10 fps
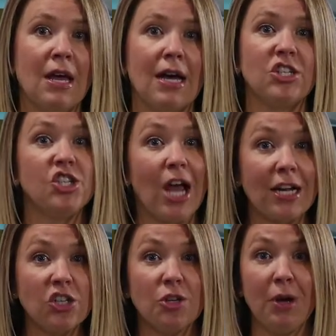A
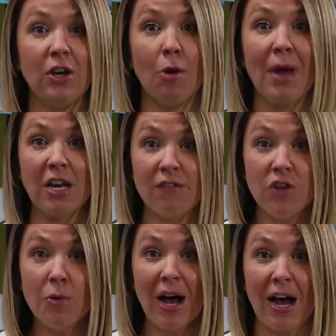challenge that we know many of
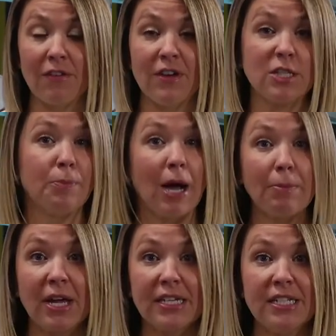you have as
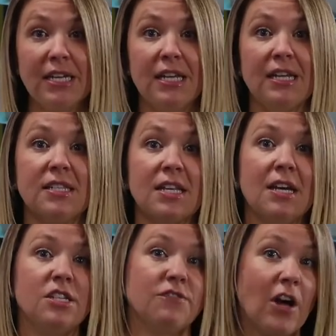pipeline TDs,
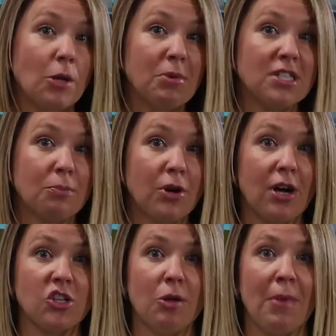developers, and
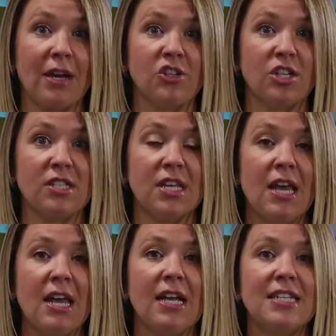production managers
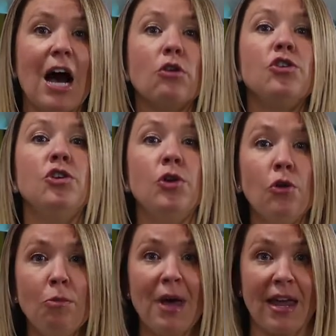is how
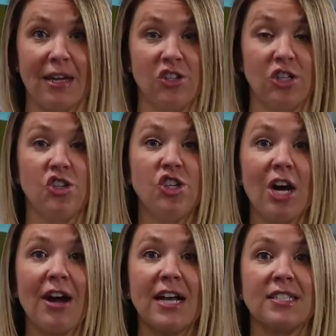you manage and
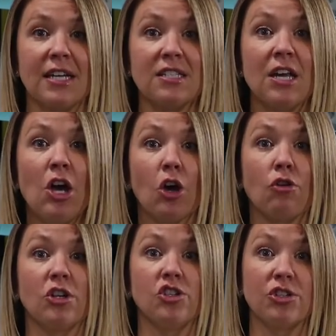share assets
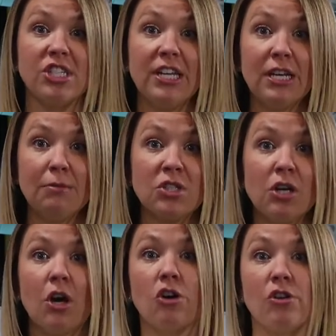across your
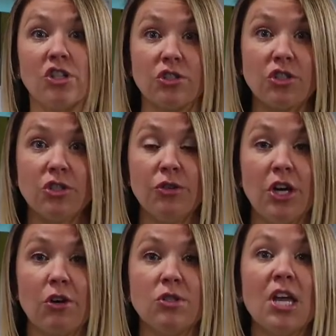teams, across your
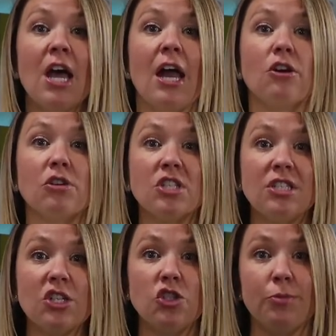studios, and across
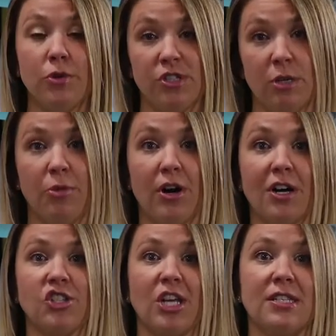distributed
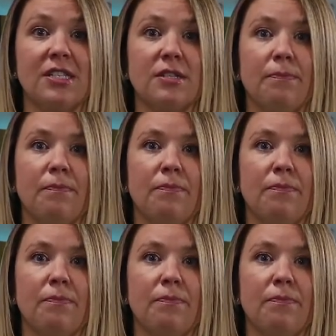productions.